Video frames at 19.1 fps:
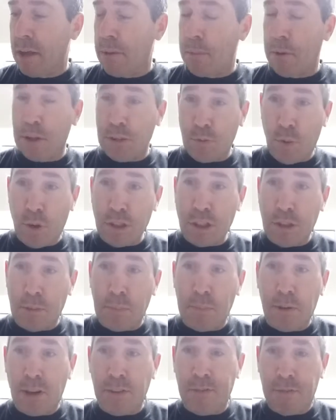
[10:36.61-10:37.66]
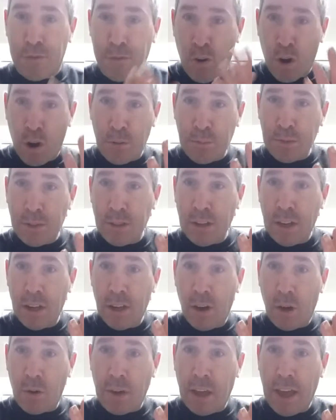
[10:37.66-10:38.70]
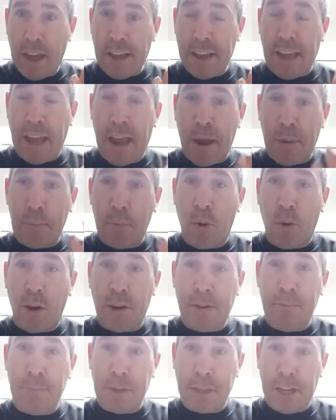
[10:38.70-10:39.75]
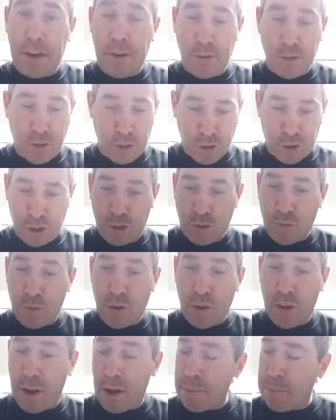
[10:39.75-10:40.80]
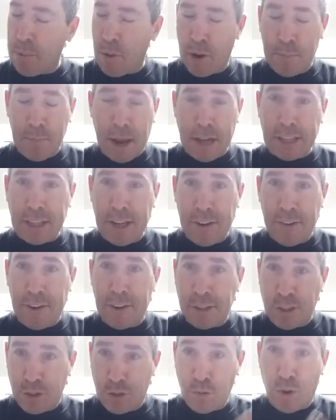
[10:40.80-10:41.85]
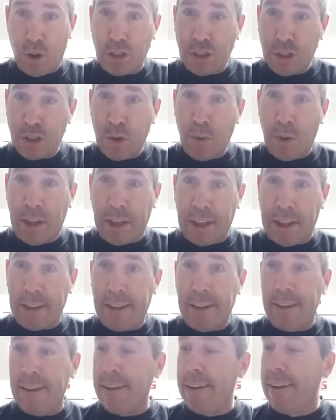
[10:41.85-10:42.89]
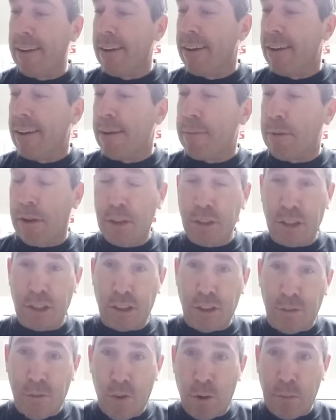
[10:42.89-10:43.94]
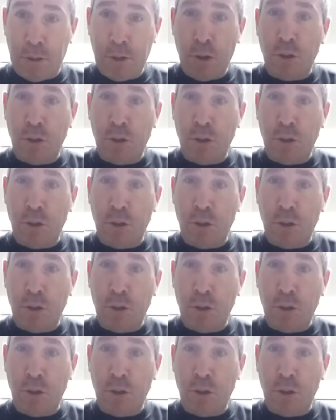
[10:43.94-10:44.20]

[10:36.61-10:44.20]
Because once the blood forms, okay, airborne materials are just airborne bacteria draws to it because it's a form of